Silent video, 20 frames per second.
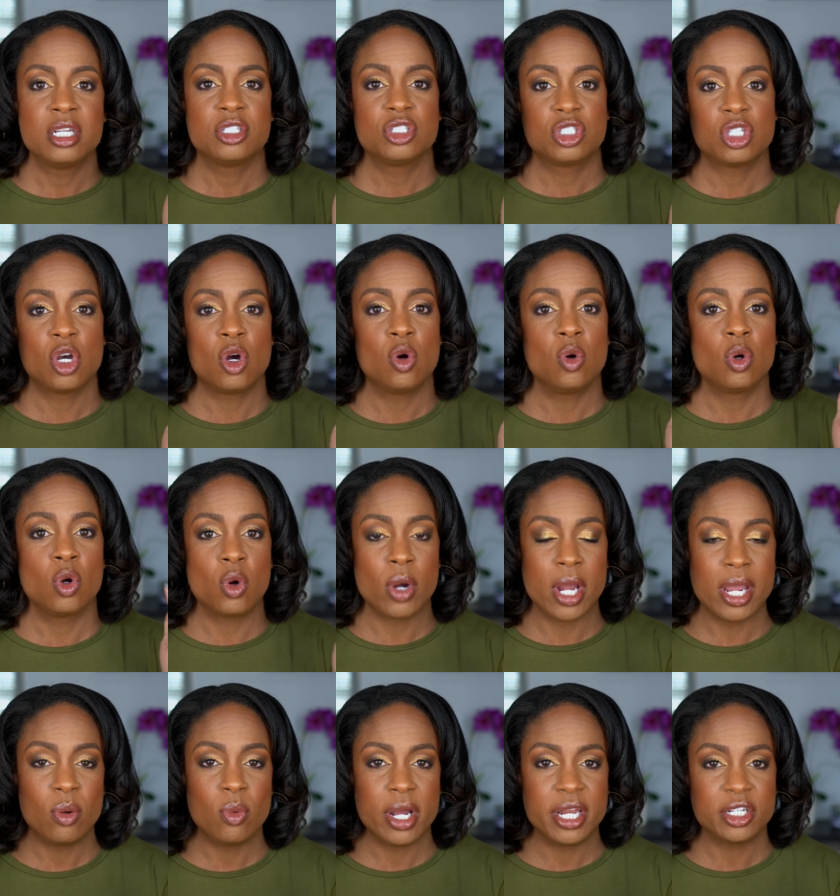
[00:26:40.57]
So
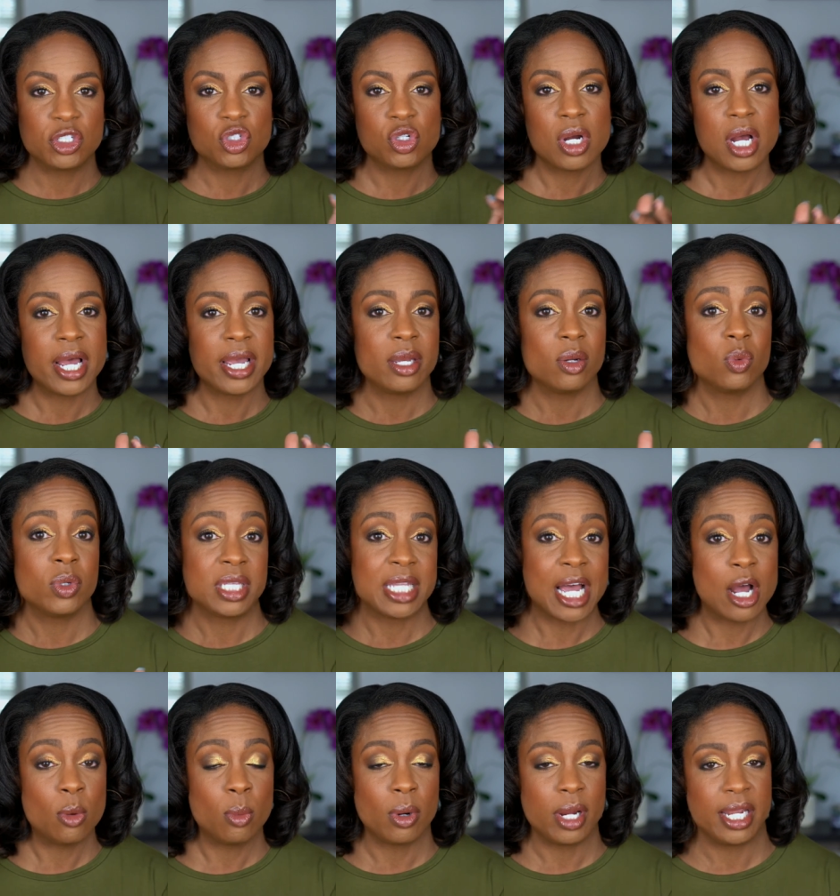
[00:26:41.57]
great way to try it
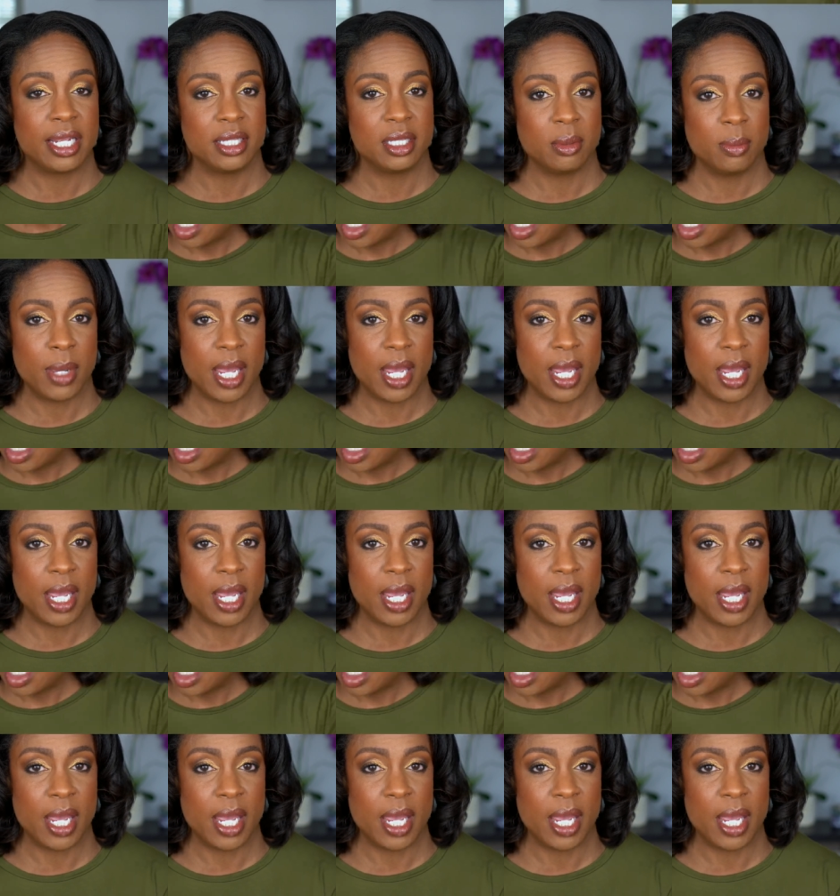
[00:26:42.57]
without breaking the